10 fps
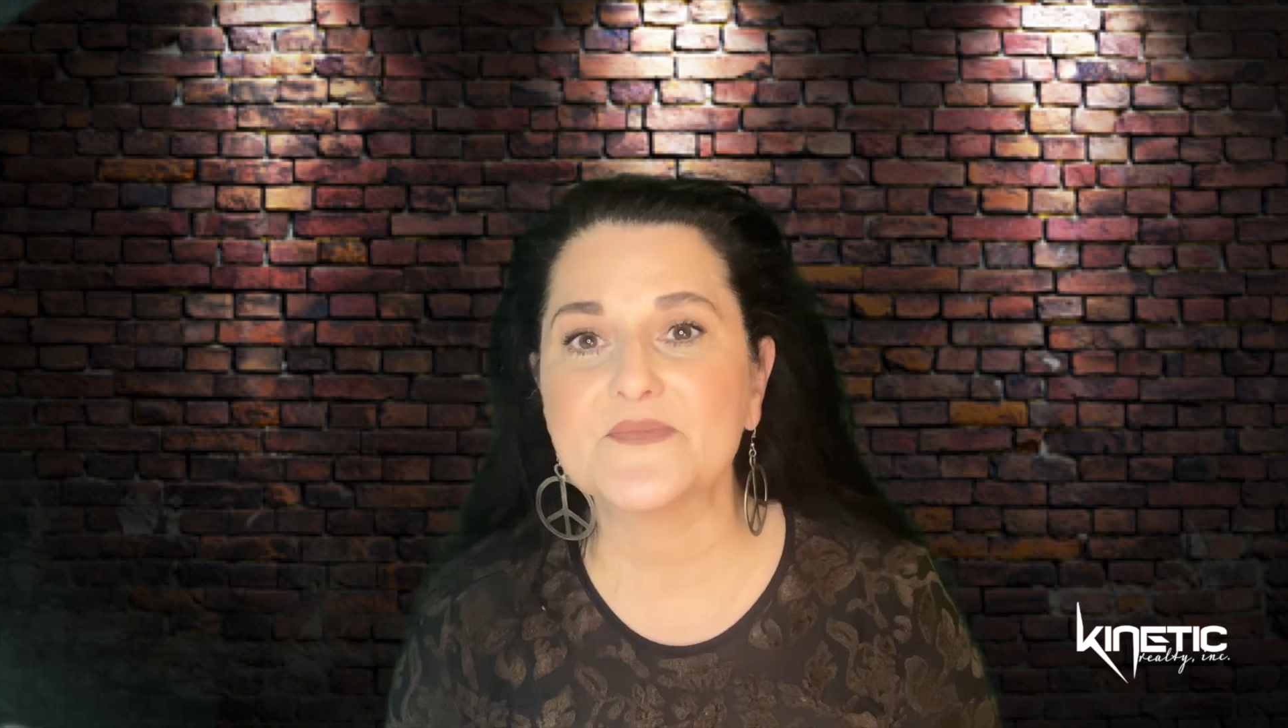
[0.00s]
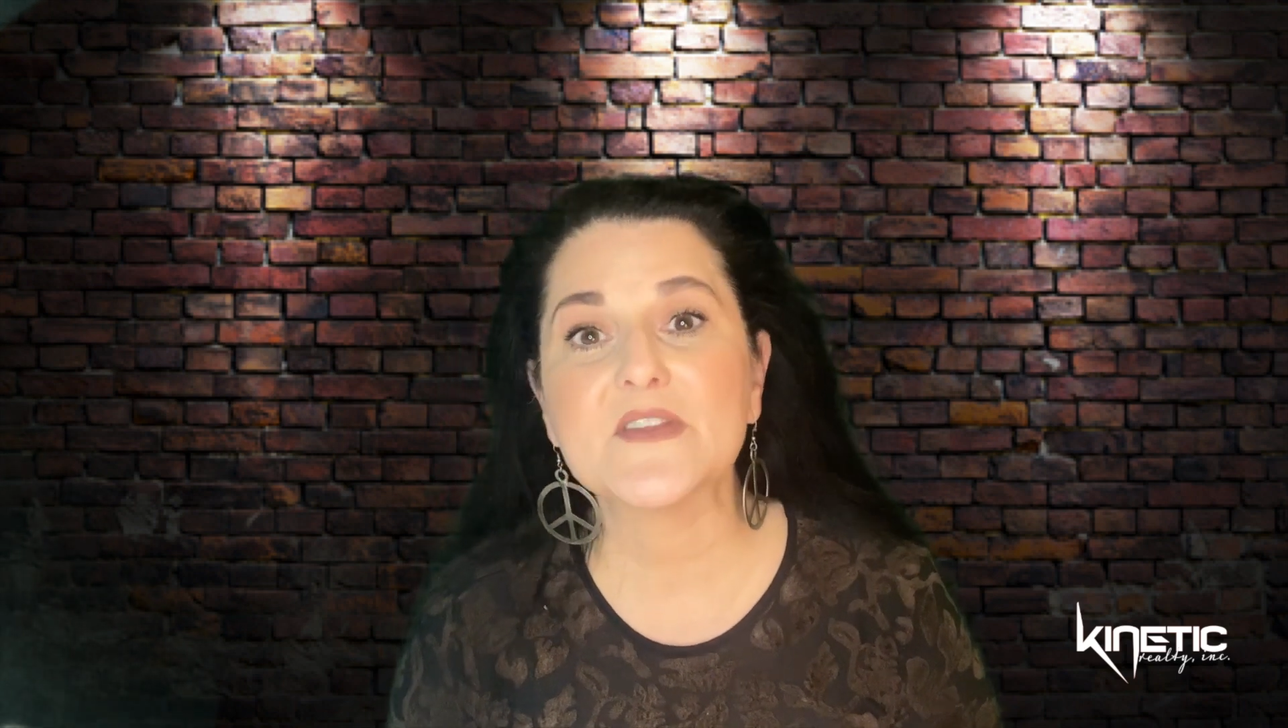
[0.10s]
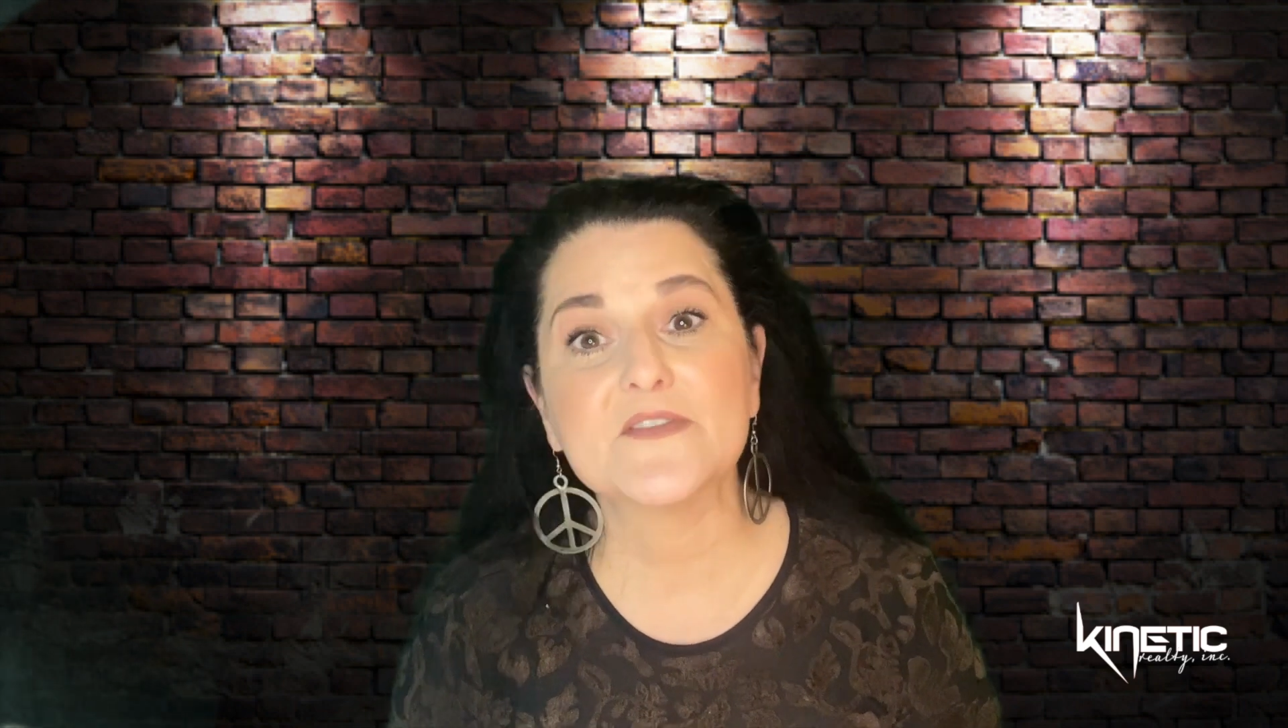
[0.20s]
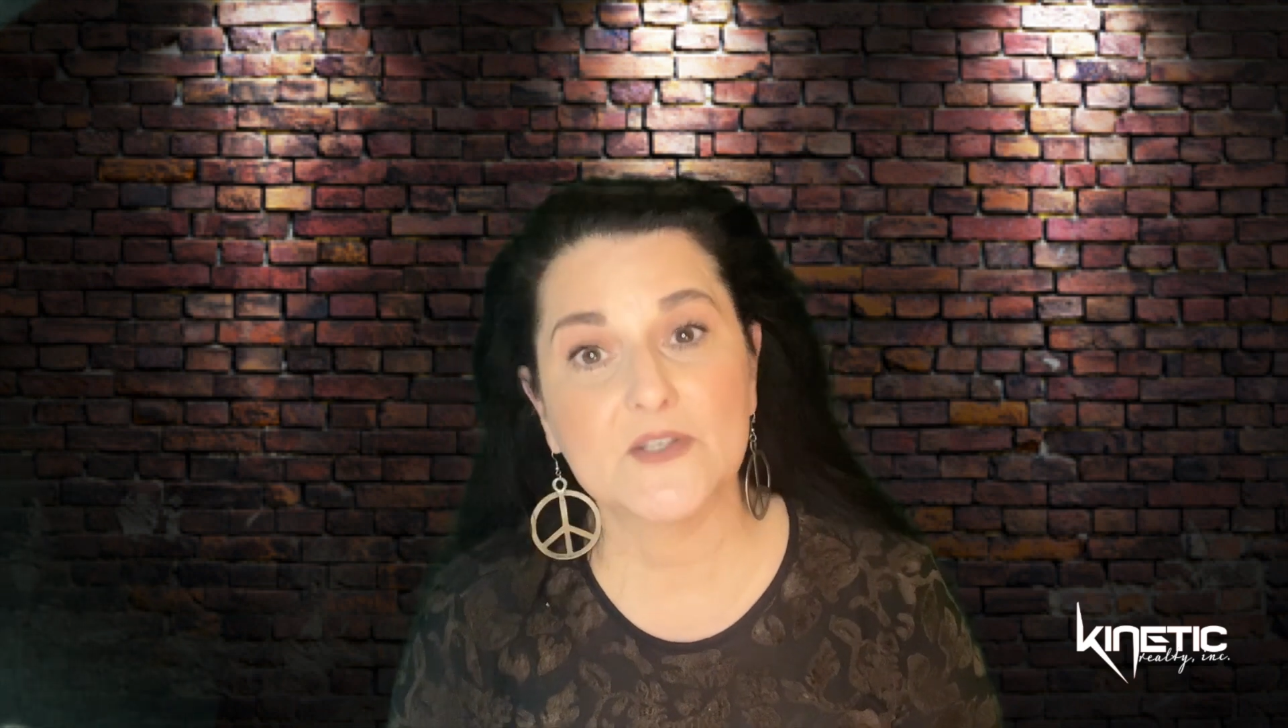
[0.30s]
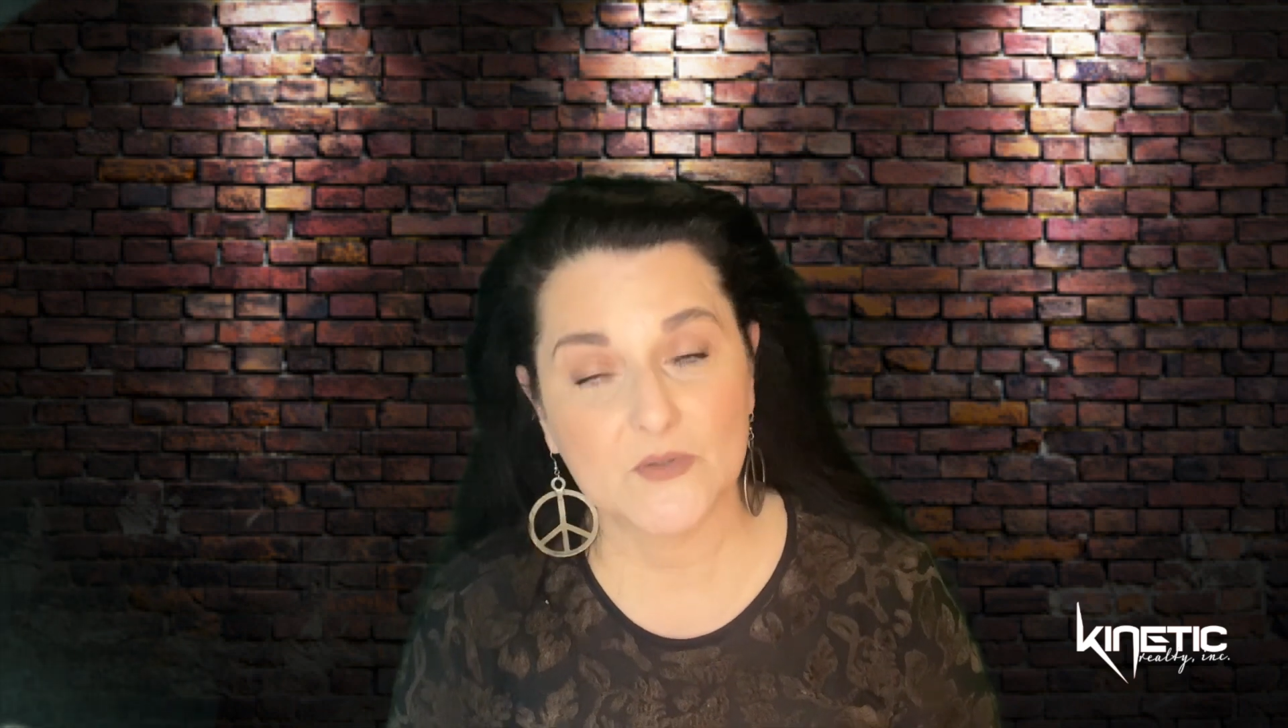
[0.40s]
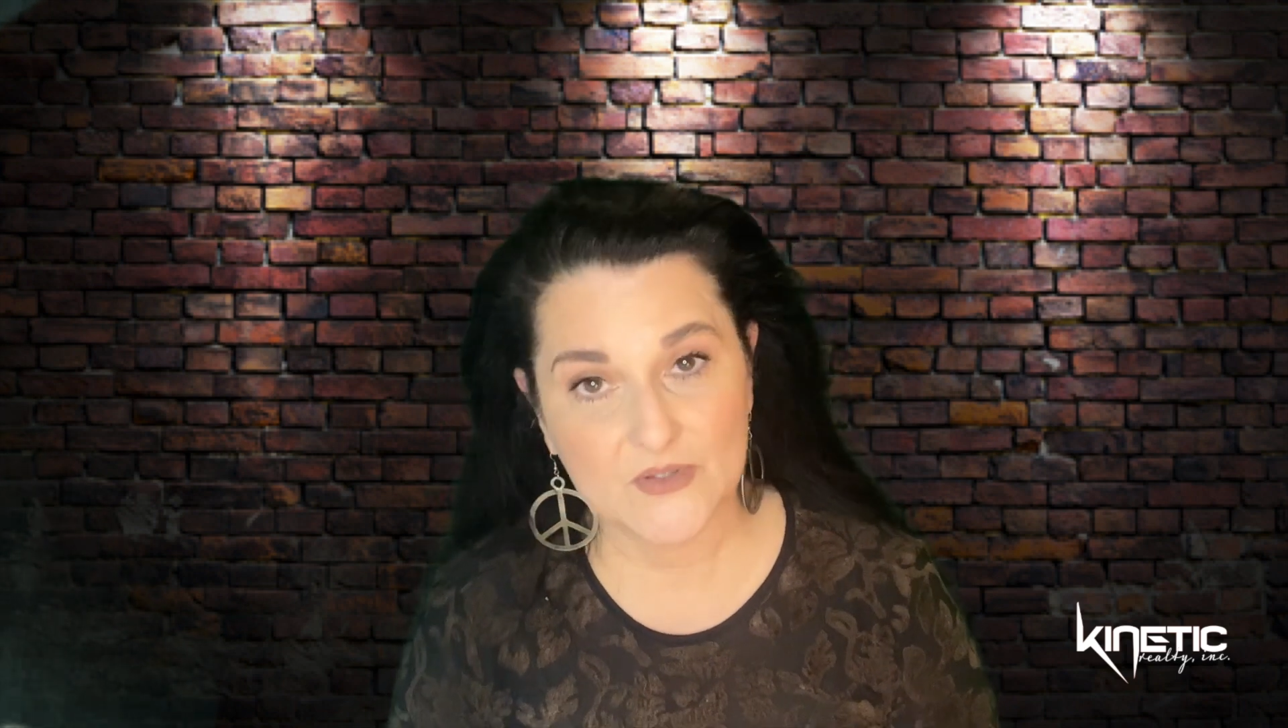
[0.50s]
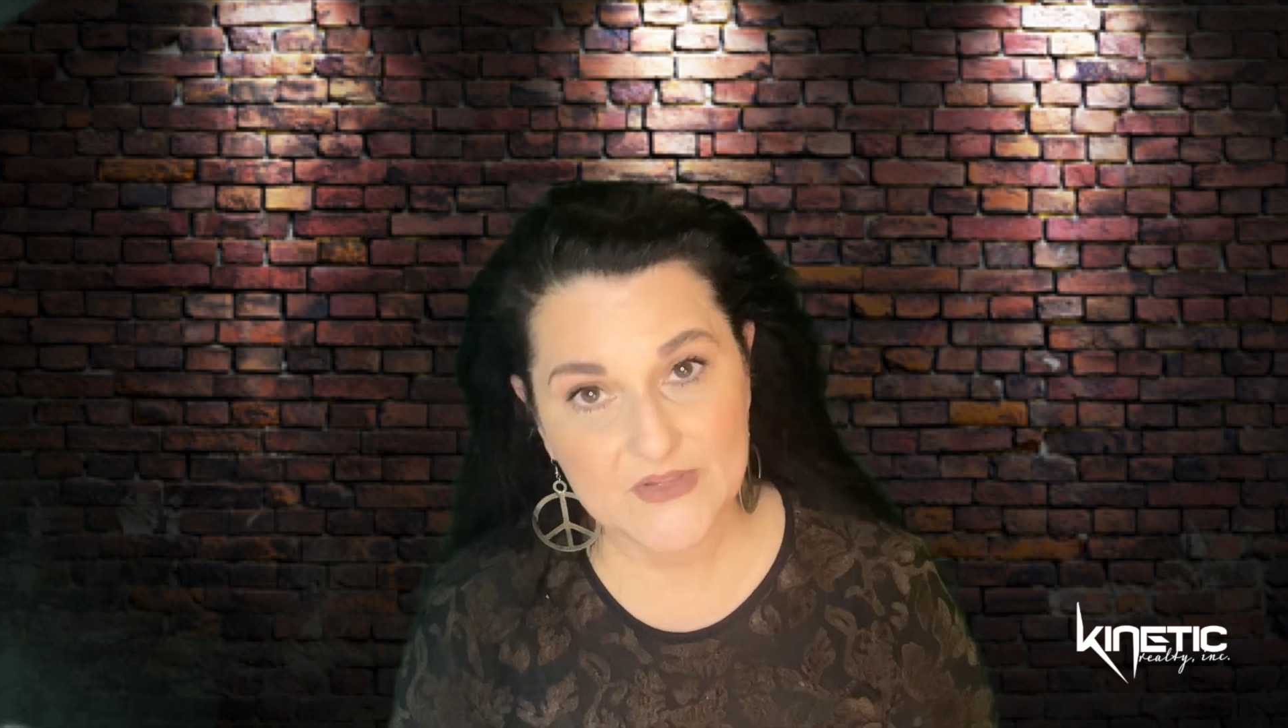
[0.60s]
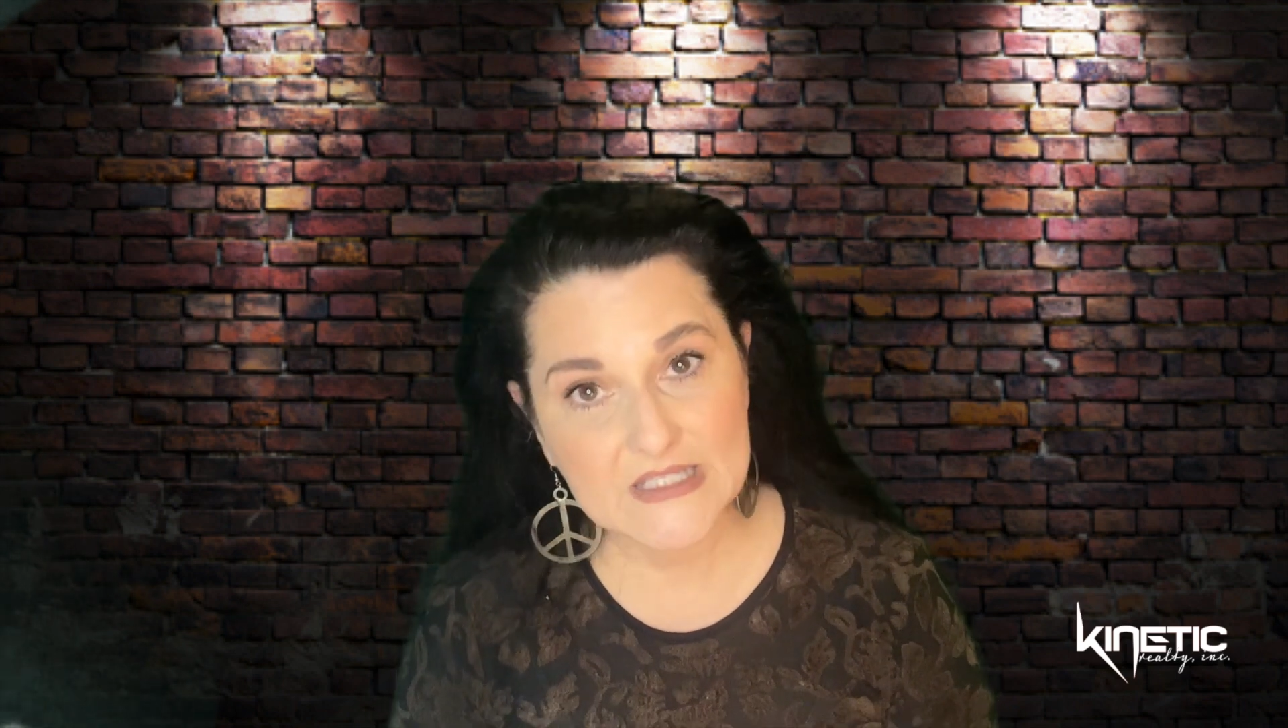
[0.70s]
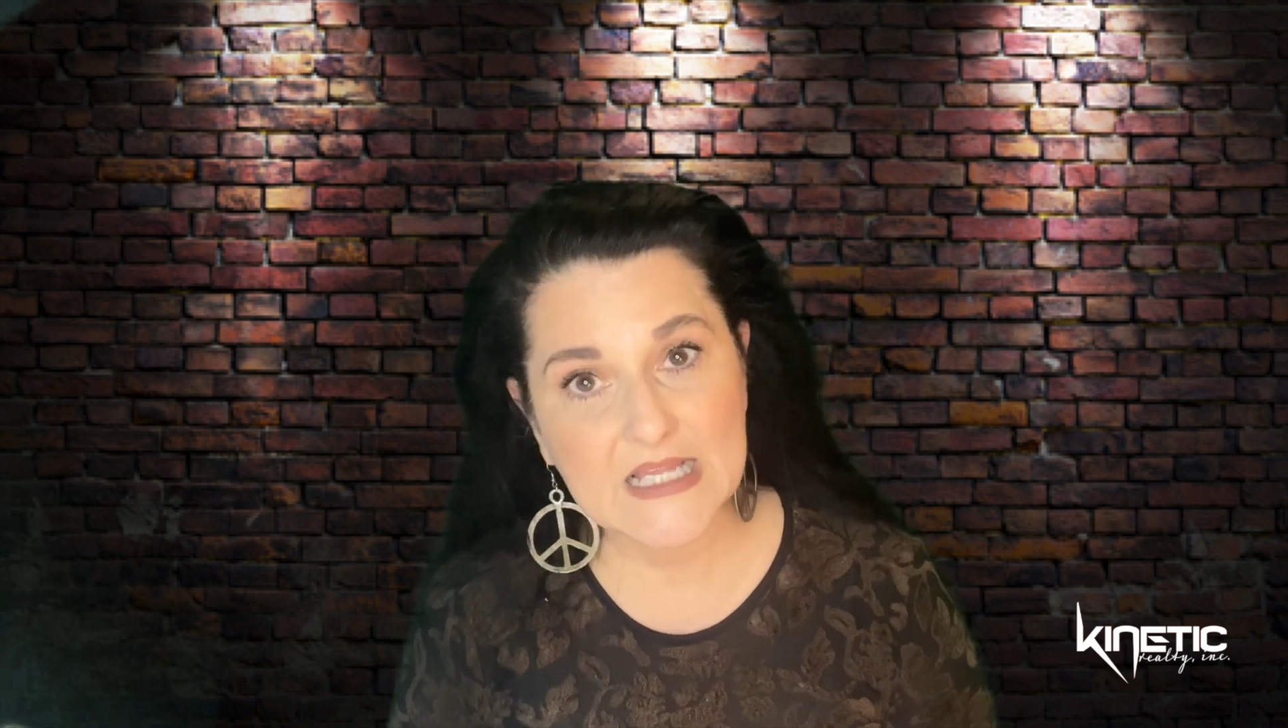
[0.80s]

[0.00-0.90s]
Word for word: fewer than